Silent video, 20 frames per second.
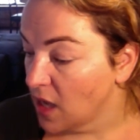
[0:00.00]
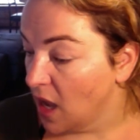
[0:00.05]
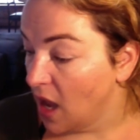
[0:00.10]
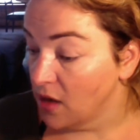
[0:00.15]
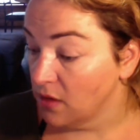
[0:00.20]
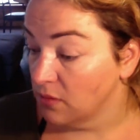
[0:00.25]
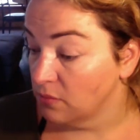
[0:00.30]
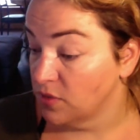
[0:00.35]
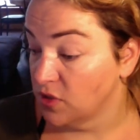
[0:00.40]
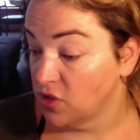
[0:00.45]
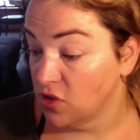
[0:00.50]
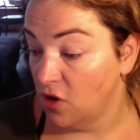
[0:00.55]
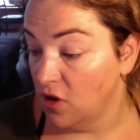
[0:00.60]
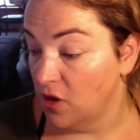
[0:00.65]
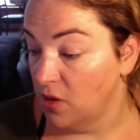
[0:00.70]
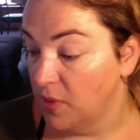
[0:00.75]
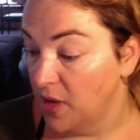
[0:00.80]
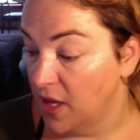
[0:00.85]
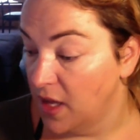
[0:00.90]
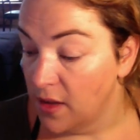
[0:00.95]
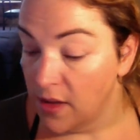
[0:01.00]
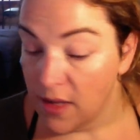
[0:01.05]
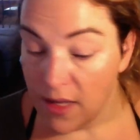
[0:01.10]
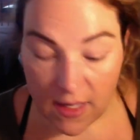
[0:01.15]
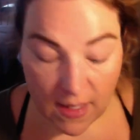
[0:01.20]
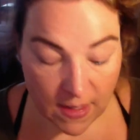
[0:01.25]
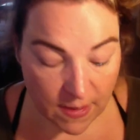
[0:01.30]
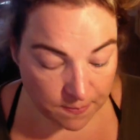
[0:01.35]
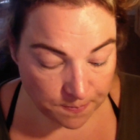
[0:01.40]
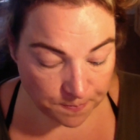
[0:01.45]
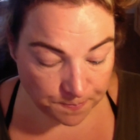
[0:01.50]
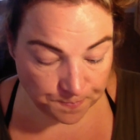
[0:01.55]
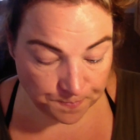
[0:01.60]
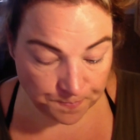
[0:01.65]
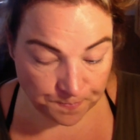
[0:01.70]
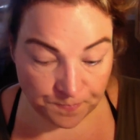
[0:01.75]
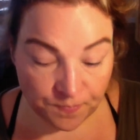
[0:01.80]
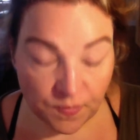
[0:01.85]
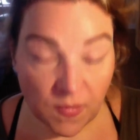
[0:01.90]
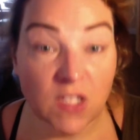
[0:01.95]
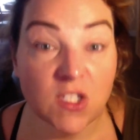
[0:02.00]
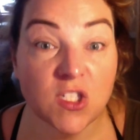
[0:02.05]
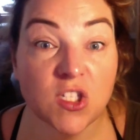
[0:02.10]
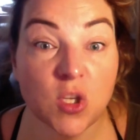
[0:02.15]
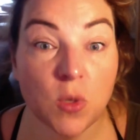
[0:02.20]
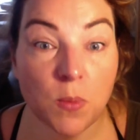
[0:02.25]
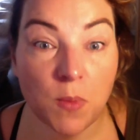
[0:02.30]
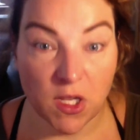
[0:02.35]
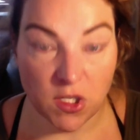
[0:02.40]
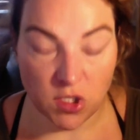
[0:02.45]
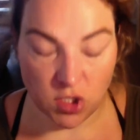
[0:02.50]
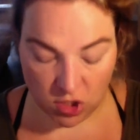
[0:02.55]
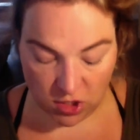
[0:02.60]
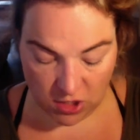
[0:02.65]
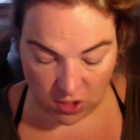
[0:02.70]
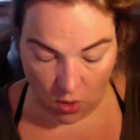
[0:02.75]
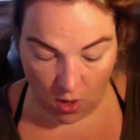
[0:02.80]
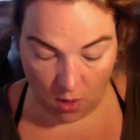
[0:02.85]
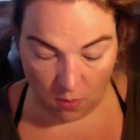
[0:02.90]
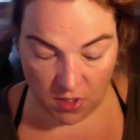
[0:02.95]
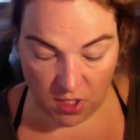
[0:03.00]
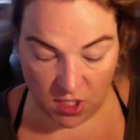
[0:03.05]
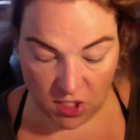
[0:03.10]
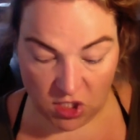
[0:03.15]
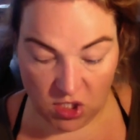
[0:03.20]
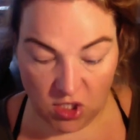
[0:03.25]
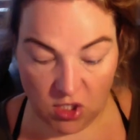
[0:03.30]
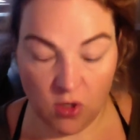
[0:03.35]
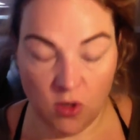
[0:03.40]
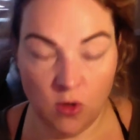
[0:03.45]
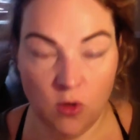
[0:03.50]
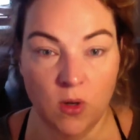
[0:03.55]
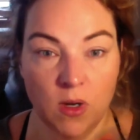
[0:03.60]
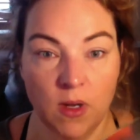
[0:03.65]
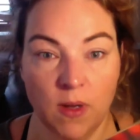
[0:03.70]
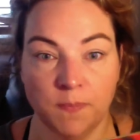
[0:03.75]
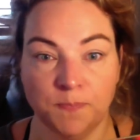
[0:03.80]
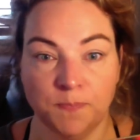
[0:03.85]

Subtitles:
I'm sorry, but that's too much. So I'm gonna do.